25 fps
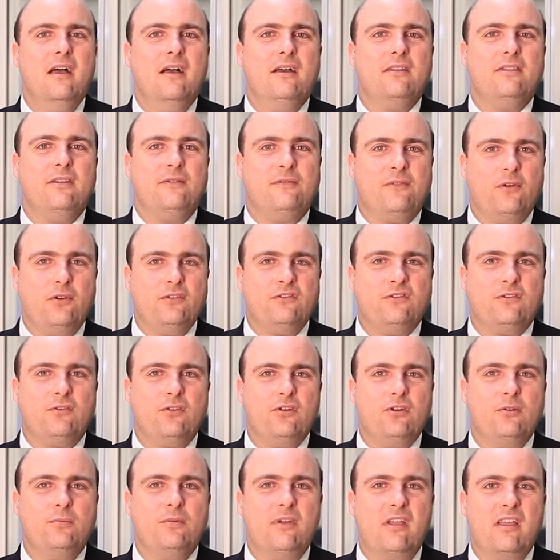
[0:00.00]
The first
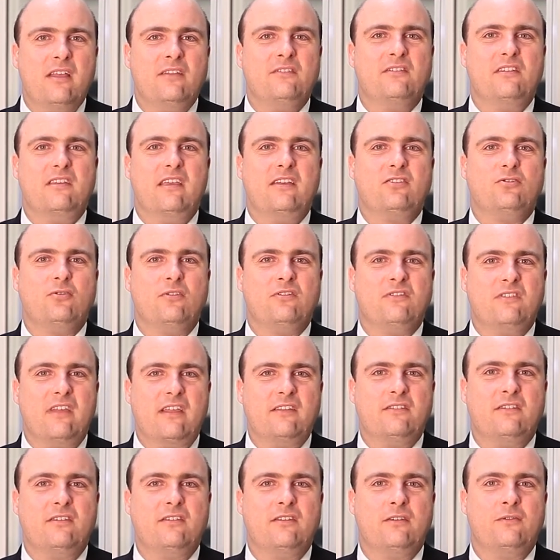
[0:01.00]
group is the
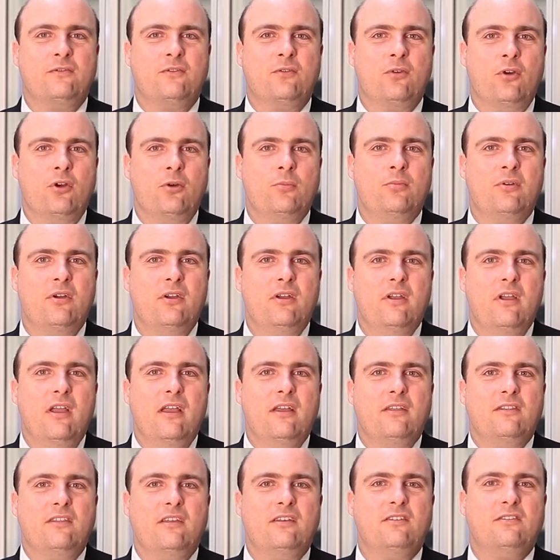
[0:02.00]
interest-sensitive group.
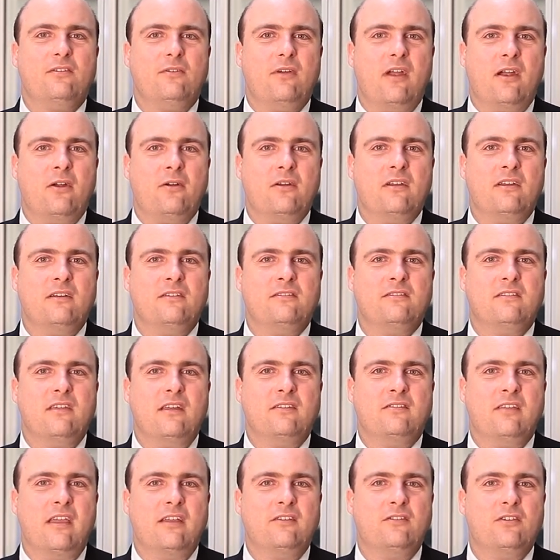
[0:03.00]
These are areas
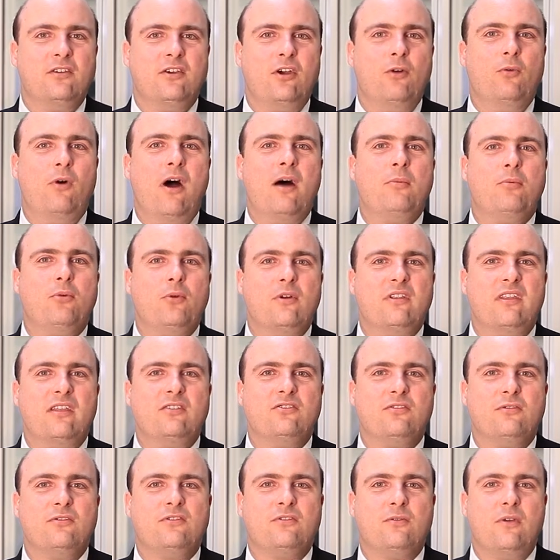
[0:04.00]
that tend to go up when
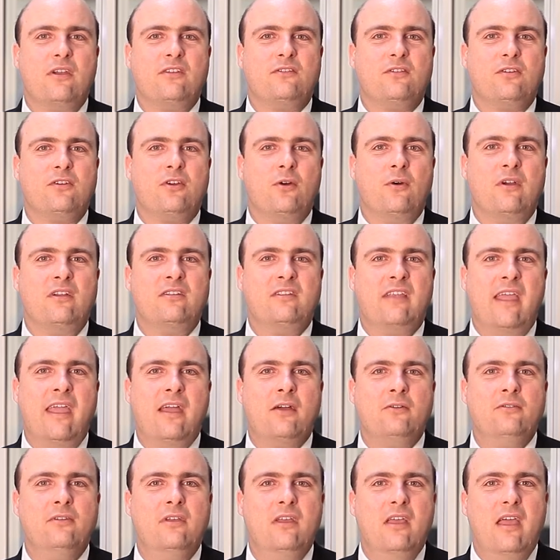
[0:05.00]
interest rates are going
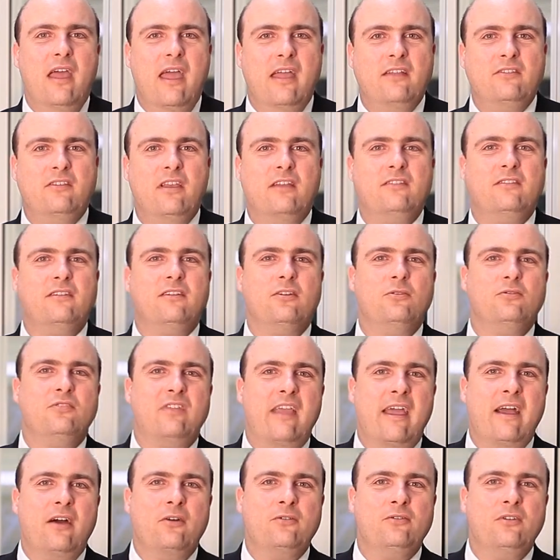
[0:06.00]
down and tend to go
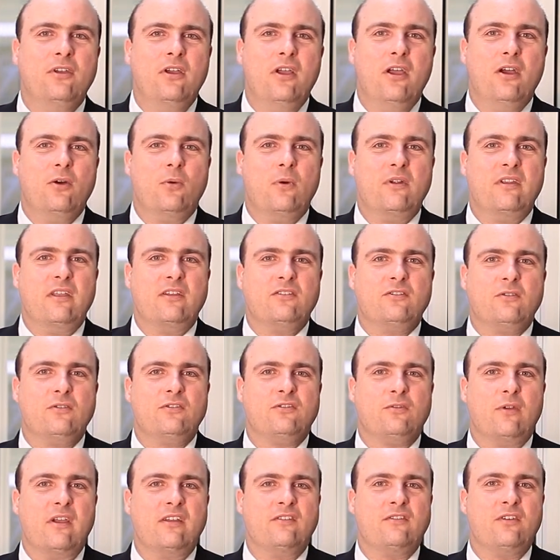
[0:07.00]
down when
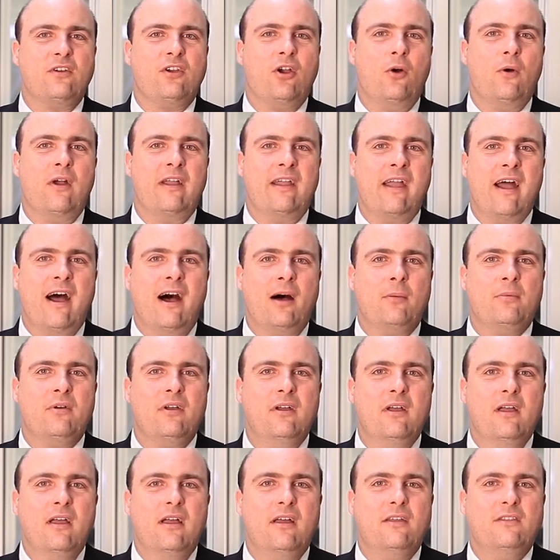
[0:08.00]
interest rates are going up.
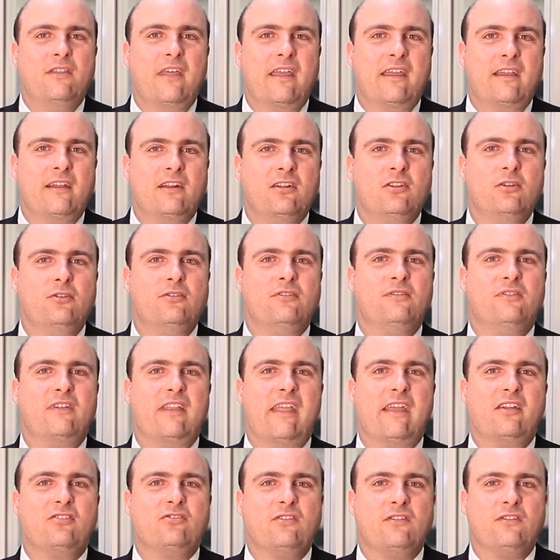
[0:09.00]
They include
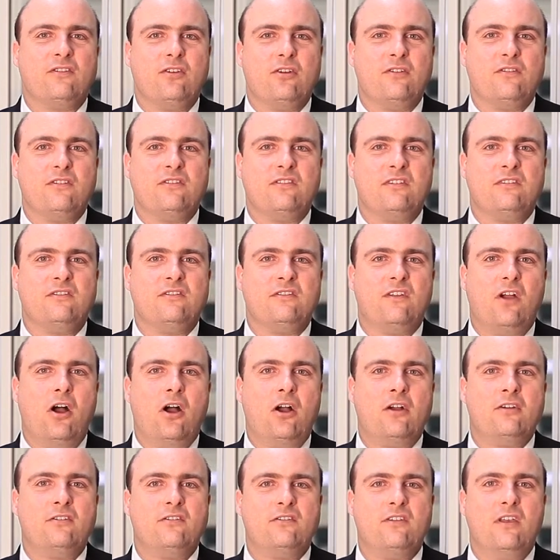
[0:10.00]
financial services
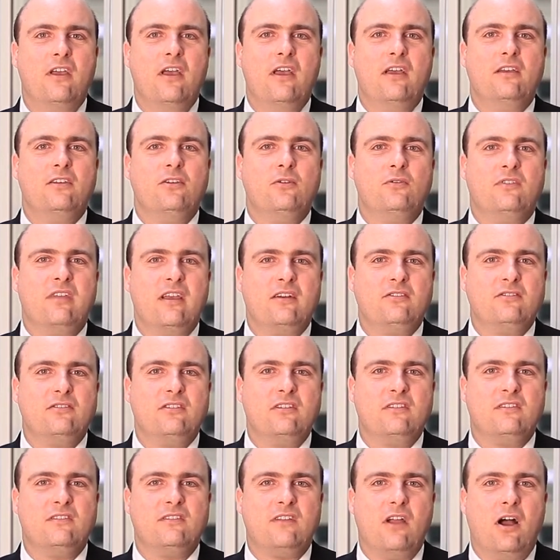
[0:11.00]
stocks,
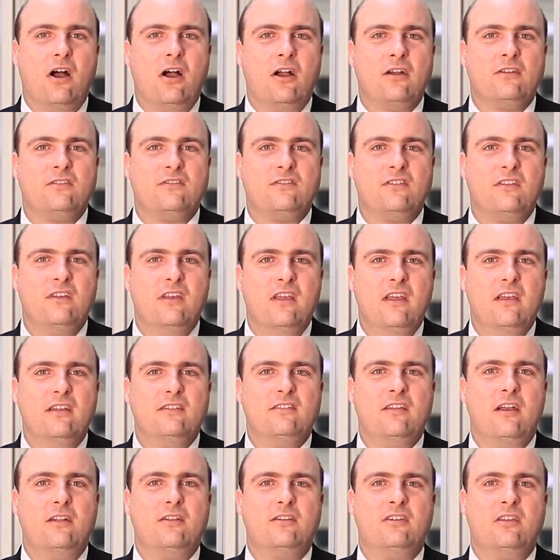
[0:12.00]
utility stocks,
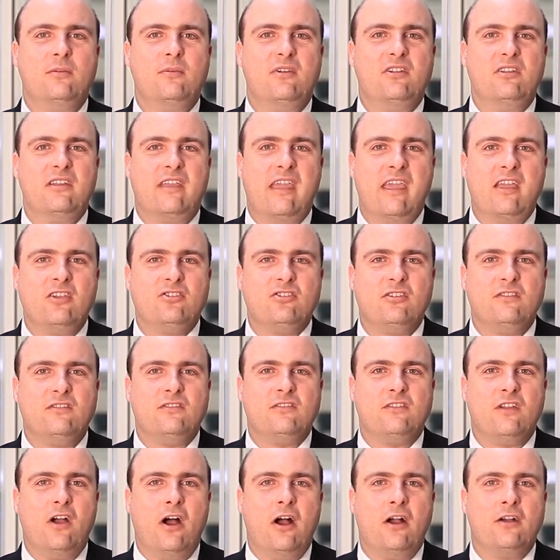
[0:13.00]
telecommunications
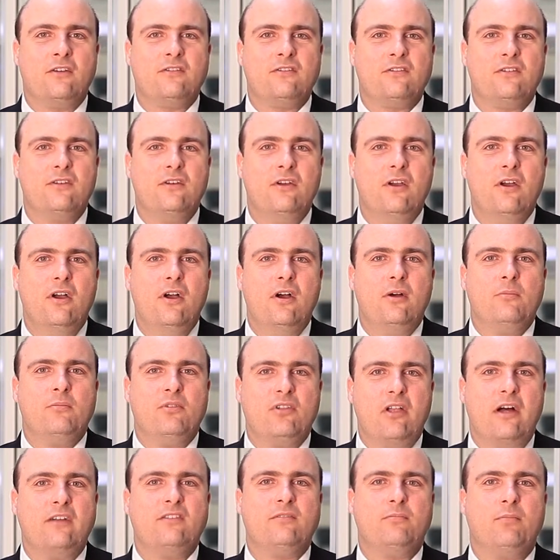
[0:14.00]
stocks,
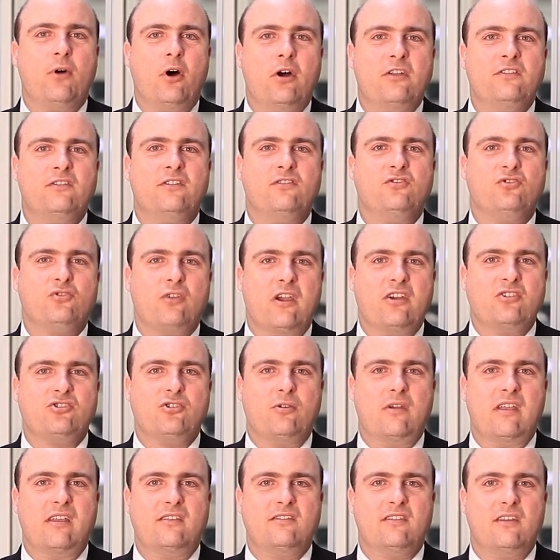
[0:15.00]
plus bonds and
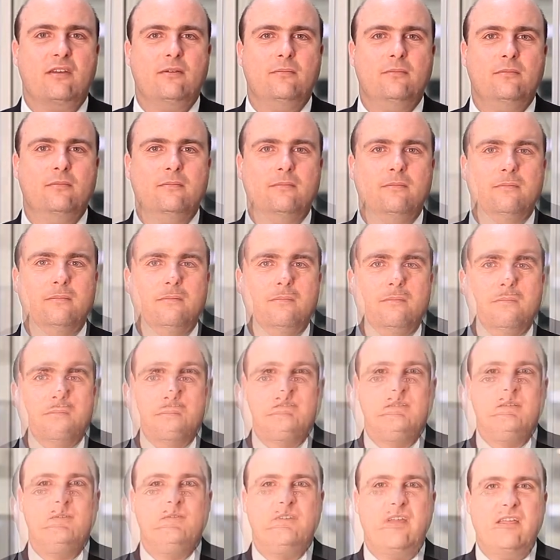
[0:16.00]
treasuries.
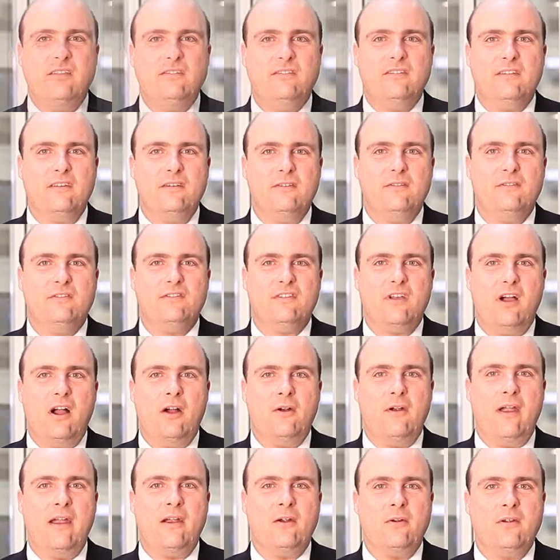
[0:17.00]
Defensives
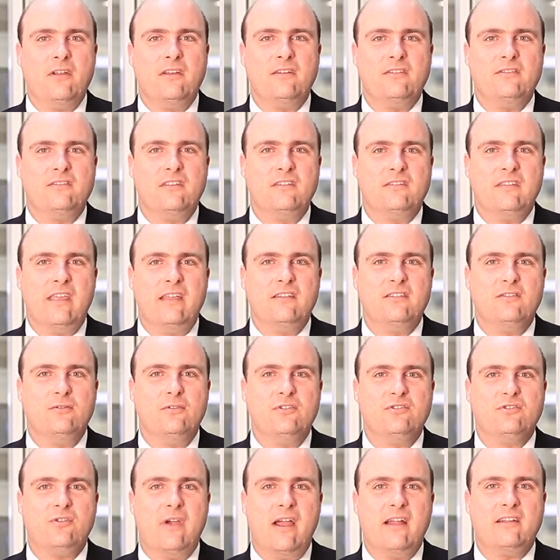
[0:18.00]
are areas that tend to
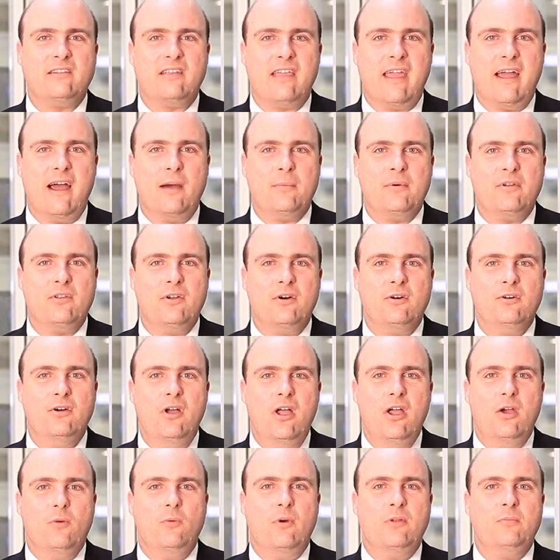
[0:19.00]
attract capital
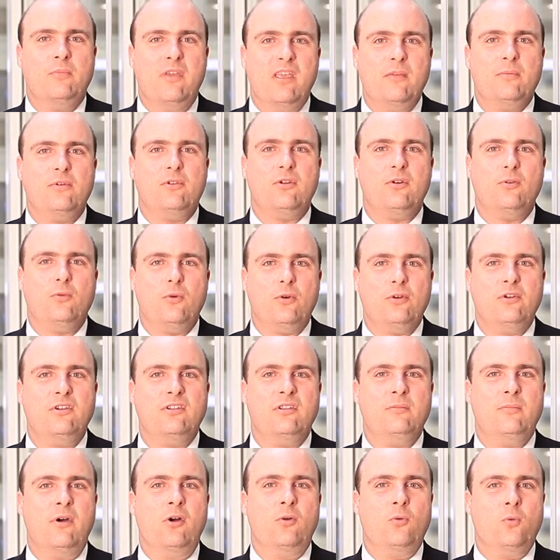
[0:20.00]
when people are worried
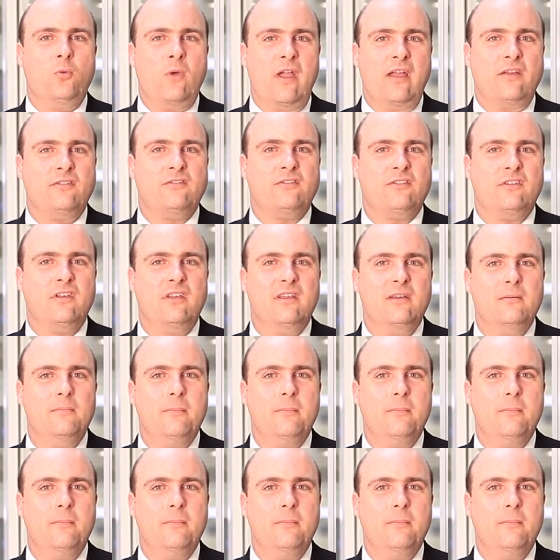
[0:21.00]
about risk.